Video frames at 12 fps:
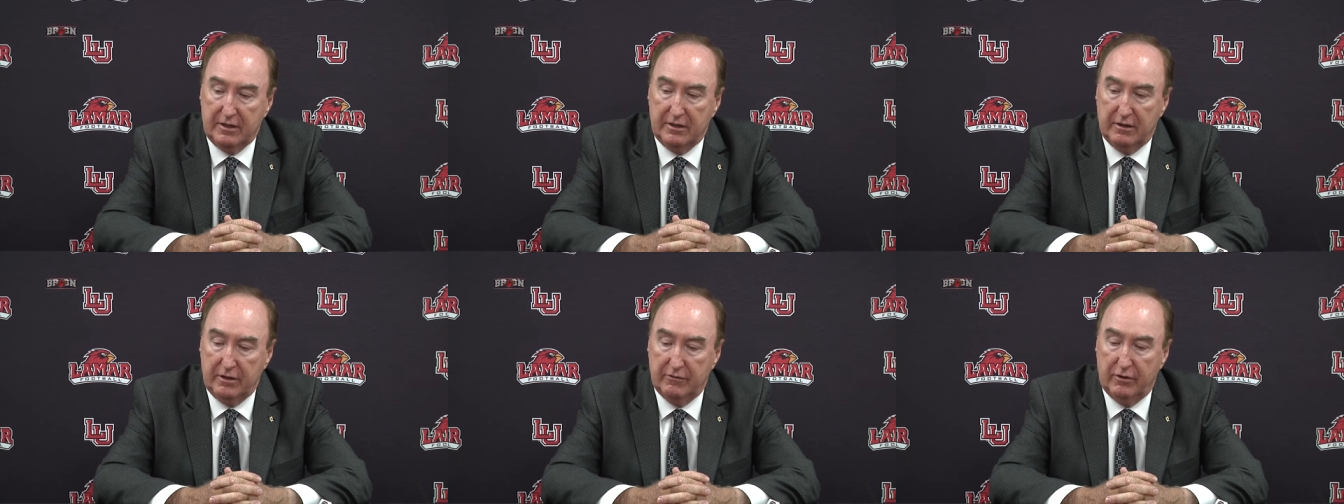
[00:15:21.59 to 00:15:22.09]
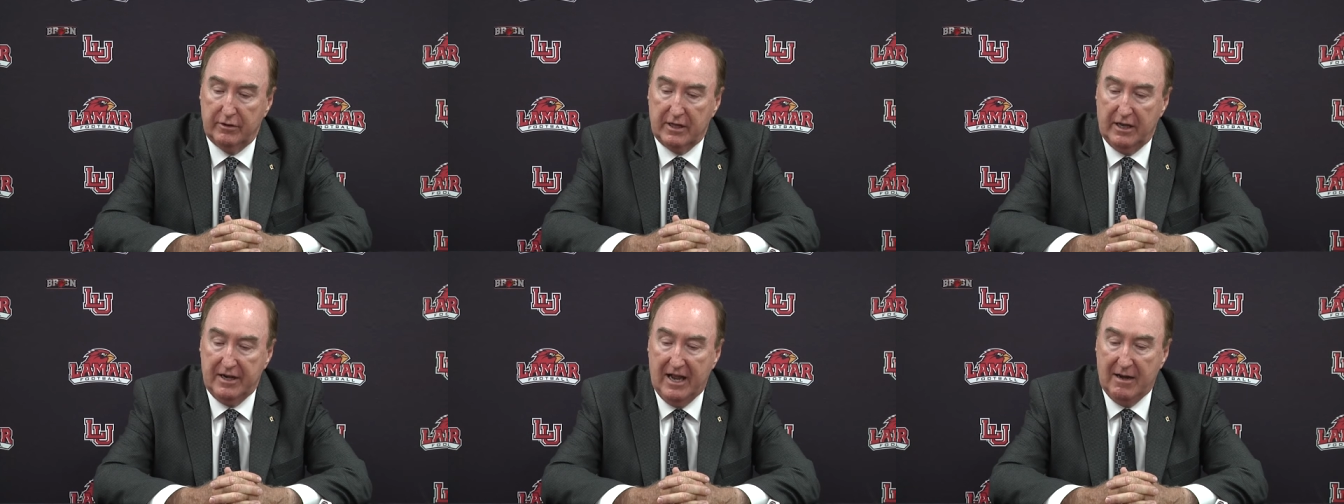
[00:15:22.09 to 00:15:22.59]
you know you've only
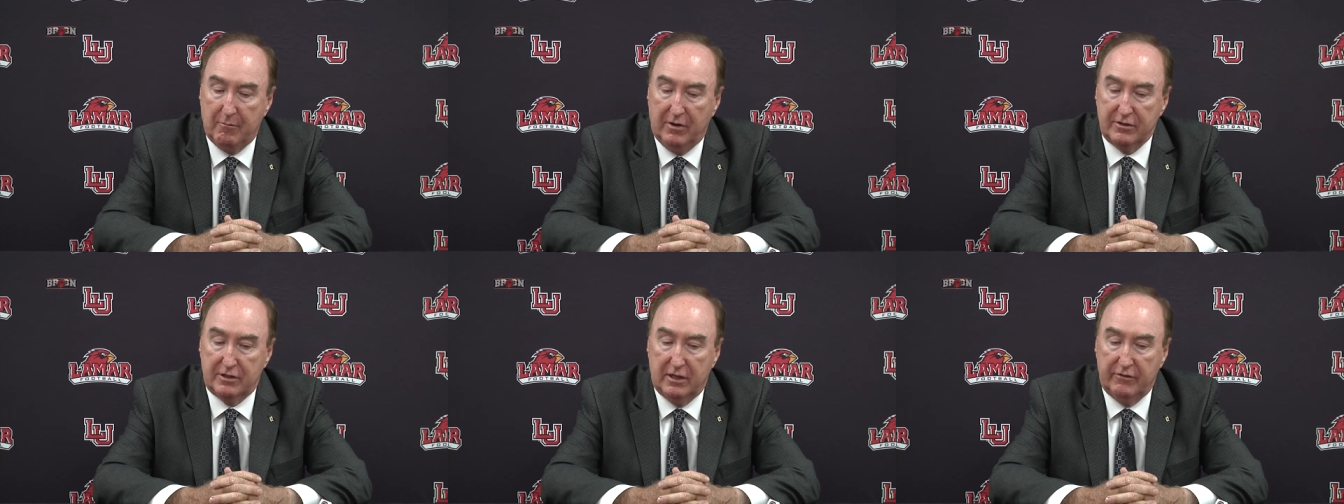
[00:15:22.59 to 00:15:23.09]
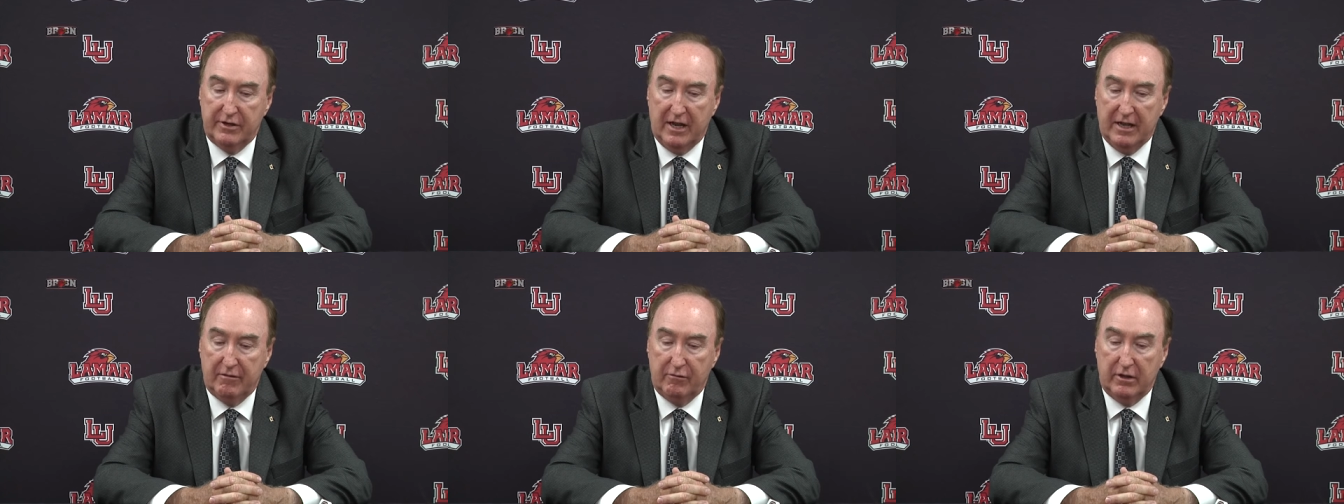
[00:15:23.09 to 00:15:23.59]
got nine months of it,
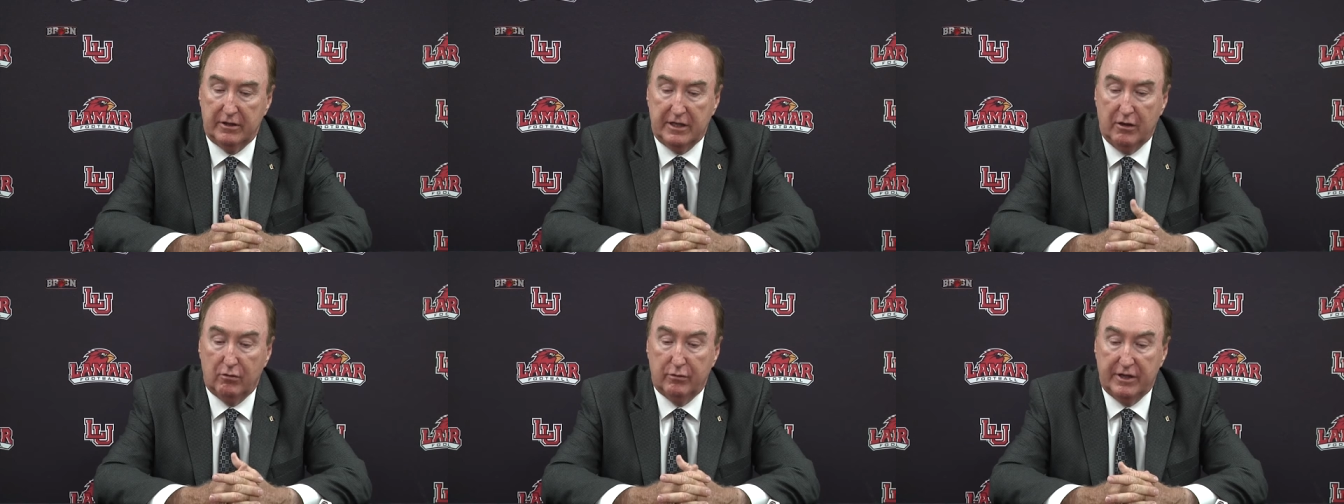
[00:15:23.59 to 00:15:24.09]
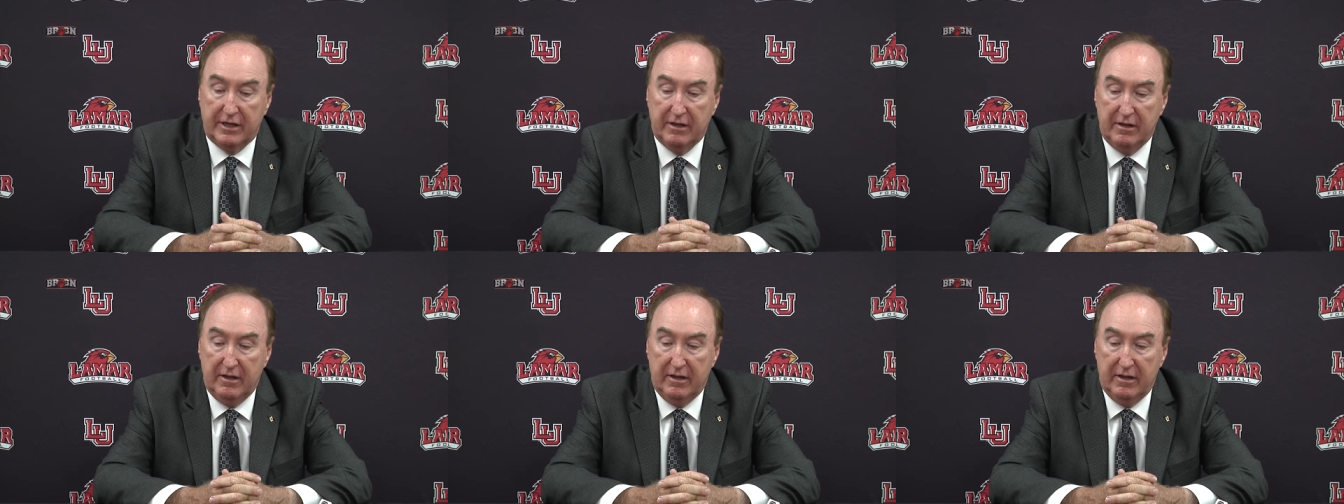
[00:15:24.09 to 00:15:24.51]
and really only